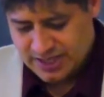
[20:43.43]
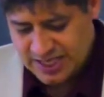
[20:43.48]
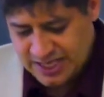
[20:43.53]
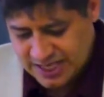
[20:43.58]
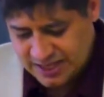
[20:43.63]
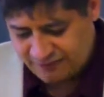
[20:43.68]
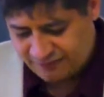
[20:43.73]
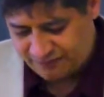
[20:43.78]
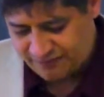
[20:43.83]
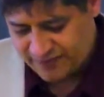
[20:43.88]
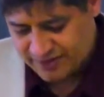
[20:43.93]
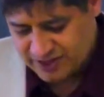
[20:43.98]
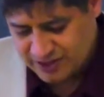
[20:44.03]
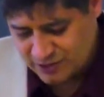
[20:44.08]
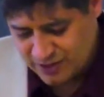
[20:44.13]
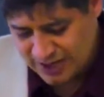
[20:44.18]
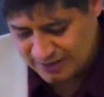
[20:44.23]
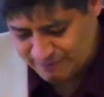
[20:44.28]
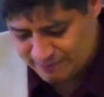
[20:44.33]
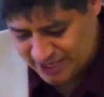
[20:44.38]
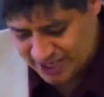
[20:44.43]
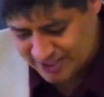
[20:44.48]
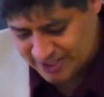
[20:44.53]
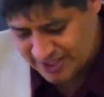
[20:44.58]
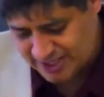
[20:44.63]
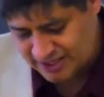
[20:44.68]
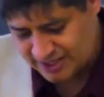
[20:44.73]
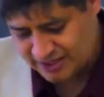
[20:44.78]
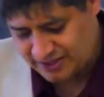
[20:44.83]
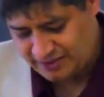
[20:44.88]
If you had been
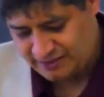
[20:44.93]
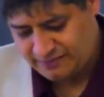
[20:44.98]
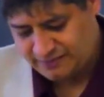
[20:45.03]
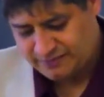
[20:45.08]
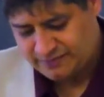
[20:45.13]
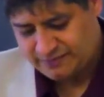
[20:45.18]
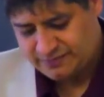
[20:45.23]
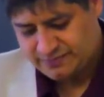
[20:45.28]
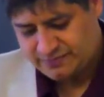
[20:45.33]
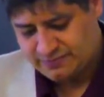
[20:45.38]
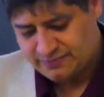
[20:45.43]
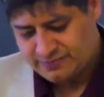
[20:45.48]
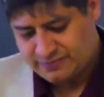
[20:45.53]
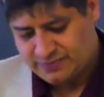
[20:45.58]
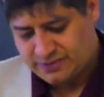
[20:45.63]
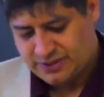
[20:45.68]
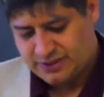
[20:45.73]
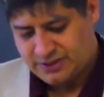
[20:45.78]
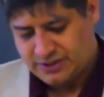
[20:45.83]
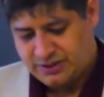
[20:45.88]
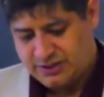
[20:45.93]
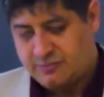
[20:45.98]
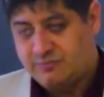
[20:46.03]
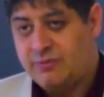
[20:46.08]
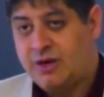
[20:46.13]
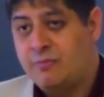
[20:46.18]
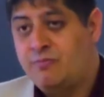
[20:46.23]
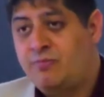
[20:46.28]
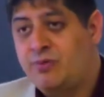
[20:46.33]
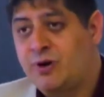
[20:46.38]
here,
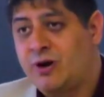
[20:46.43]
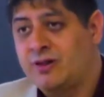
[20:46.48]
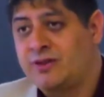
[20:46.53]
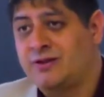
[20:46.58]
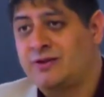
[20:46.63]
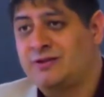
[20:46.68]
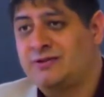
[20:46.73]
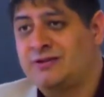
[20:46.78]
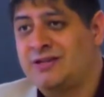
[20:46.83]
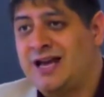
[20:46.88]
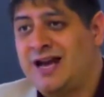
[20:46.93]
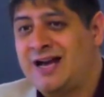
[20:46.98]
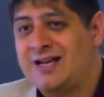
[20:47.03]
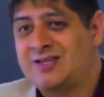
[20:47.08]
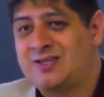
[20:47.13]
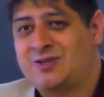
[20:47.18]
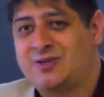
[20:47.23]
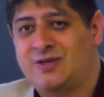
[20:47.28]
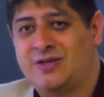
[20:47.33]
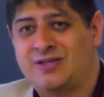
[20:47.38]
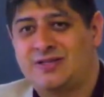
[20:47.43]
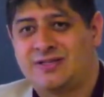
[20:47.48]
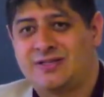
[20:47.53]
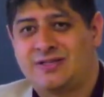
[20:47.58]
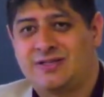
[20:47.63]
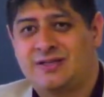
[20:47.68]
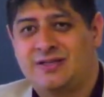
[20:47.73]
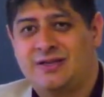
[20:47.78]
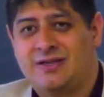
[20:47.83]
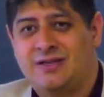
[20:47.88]
my brother
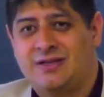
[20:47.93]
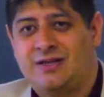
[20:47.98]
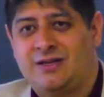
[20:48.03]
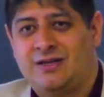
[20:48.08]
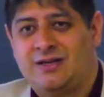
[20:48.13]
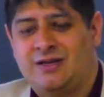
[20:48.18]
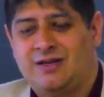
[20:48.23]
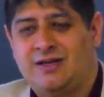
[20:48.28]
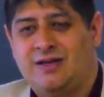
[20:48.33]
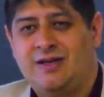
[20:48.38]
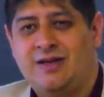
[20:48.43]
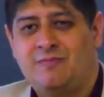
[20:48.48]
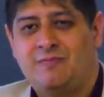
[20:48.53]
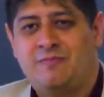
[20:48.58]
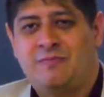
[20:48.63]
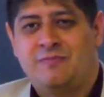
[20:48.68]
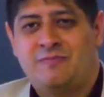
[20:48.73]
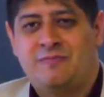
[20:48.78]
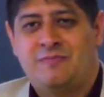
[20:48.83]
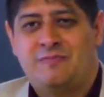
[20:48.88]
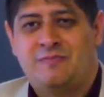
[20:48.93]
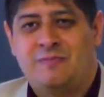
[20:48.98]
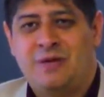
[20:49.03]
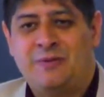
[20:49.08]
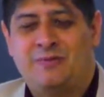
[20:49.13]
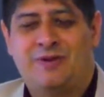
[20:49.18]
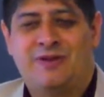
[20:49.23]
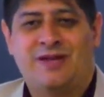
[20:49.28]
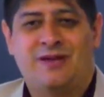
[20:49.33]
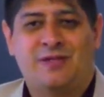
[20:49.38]
Lazarus, and
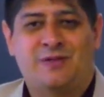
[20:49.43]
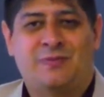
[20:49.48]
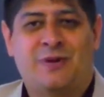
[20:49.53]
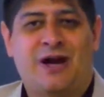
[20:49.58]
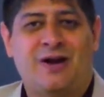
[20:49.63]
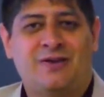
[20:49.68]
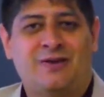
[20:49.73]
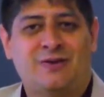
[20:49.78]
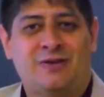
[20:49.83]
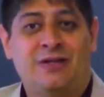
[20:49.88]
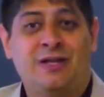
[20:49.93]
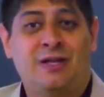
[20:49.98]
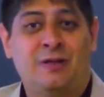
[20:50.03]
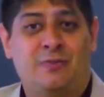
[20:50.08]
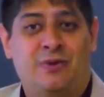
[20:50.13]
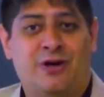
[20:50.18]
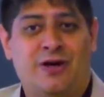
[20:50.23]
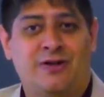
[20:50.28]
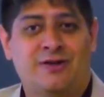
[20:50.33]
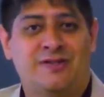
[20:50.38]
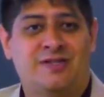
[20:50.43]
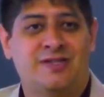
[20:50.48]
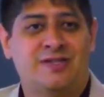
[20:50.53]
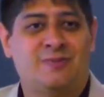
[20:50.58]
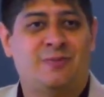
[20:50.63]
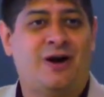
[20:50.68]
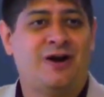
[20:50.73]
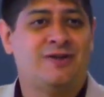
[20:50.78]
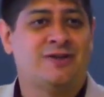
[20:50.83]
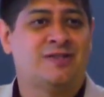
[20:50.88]
people think it was probably their little brother
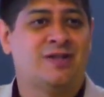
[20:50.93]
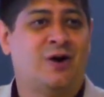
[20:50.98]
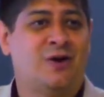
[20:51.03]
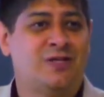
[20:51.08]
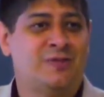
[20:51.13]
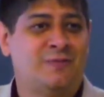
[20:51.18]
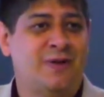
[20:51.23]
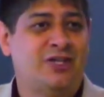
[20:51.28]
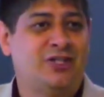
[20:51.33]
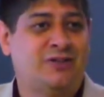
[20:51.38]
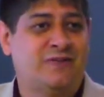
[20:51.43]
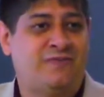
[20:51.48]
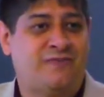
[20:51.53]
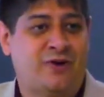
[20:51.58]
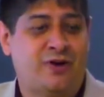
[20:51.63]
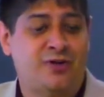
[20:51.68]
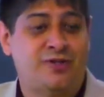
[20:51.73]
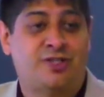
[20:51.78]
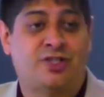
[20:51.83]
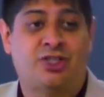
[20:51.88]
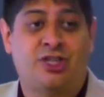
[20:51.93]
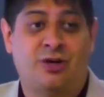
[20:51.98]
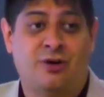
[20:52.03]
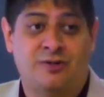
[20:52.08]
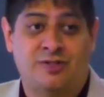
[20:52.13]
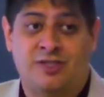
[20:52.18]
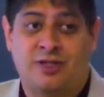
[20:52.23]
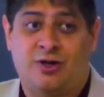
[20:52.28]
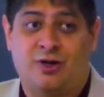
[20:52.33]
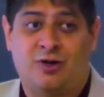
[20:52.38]
since Martha's always mentioned first. She
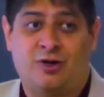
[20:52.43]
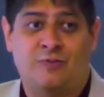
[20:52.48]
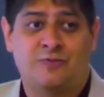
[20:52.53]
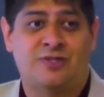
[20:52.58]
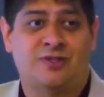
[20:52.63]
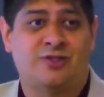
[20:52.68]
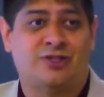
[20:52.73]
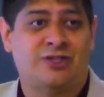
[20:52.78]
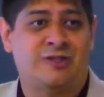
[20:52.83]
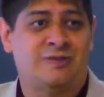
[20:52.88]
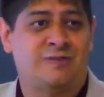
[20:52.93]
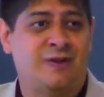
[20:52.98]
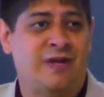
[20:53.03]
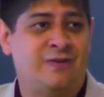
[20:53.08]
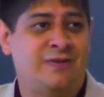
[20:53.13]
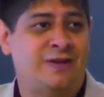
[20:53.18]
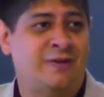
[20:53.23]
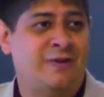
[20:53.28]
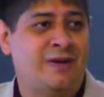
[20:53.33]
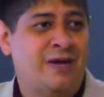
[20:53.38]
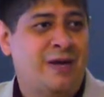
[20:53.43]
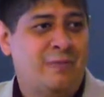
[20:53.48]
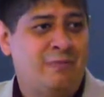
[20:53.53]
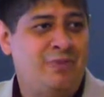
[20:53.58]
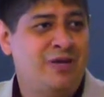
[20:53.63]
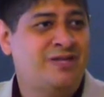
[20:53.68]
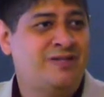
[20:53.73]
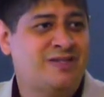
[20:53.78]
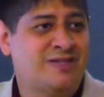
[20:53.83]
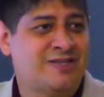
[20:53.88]
owns the home, so she's maybe the
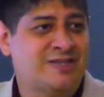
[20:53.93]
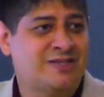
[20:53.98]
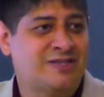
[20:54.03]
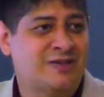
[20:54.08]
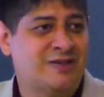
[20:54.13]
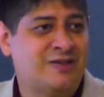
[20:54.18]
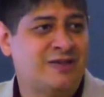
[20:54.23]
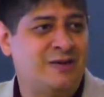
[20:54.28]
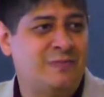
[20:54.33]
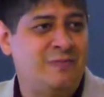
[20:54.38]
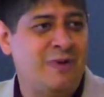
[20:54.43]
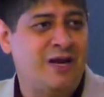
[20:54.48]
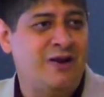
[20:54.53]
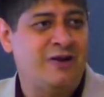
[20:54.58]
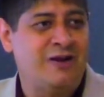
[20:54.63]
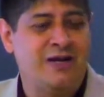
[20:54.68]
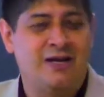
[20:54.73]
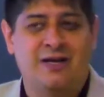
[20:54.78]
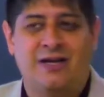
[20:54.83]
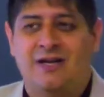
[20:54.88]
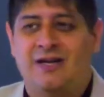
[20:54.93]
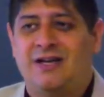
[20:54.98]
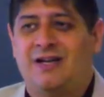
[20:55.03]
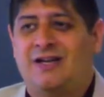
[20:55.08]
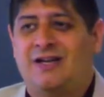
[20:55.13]
big sister, then Mary.